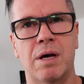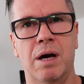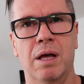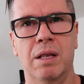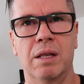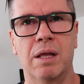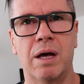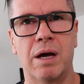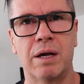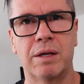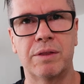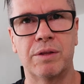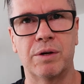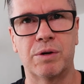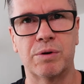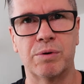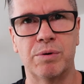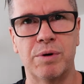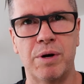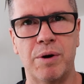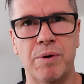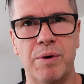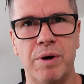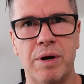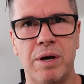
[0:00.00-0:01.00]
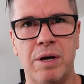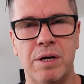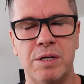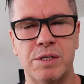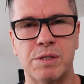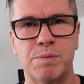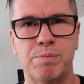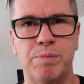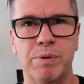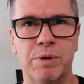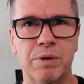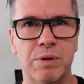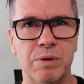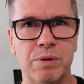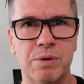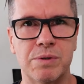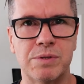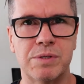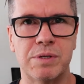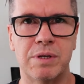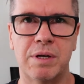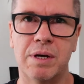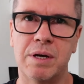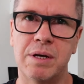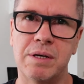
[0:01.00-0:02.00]
I like the Carrera S
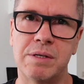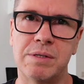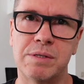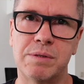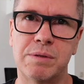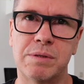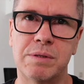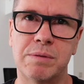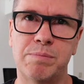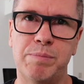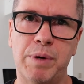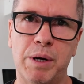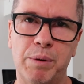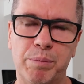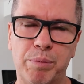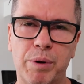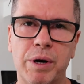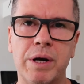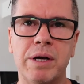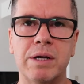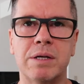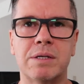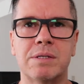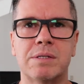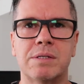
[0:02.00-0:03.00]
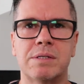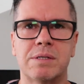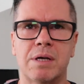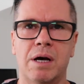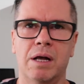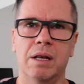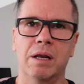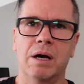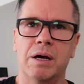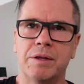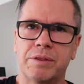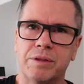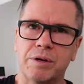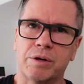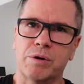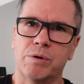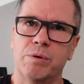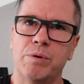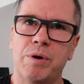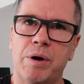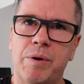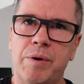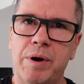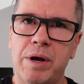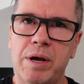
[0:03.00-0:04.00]
because it has better brakes. I like the
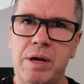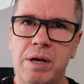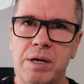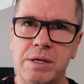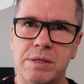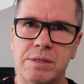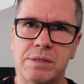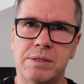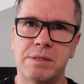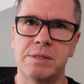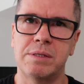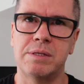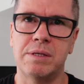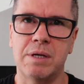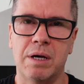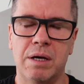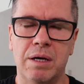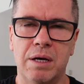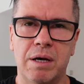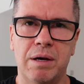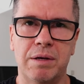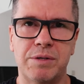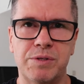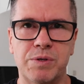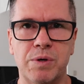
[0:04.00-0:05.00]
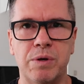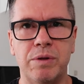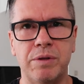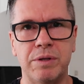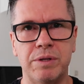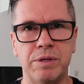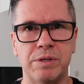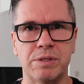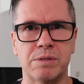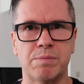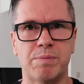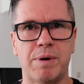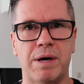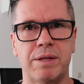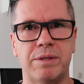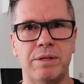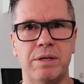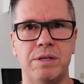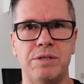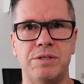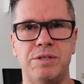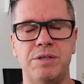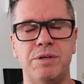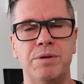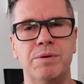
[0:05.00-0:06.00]
Carrera S, certain things about the
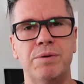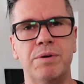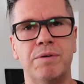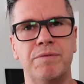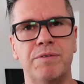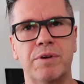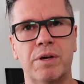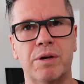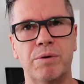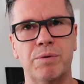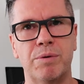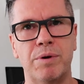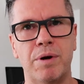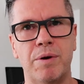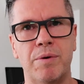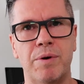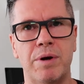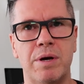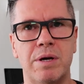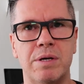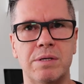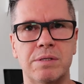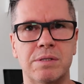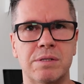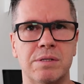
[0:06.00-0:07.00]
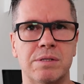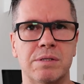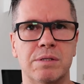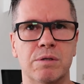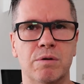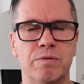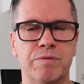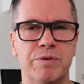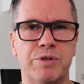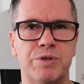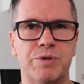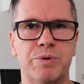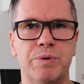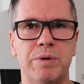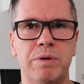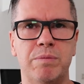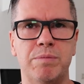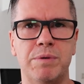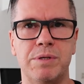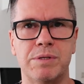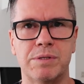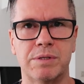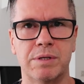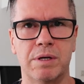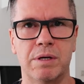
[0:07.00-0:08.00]
interior of the Carrera S, the silver trim
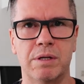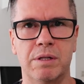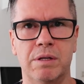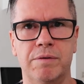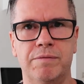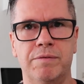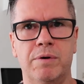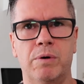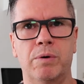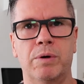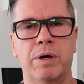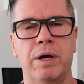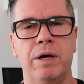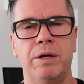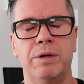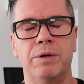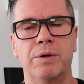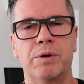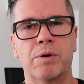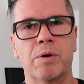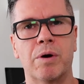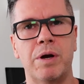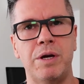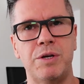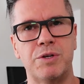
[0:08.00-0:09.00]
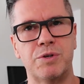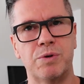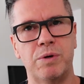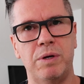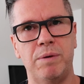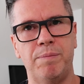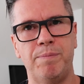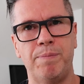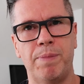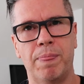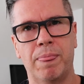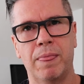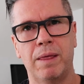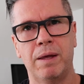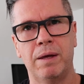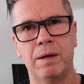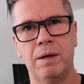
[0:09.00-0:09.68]
instead of a volcano gray trim.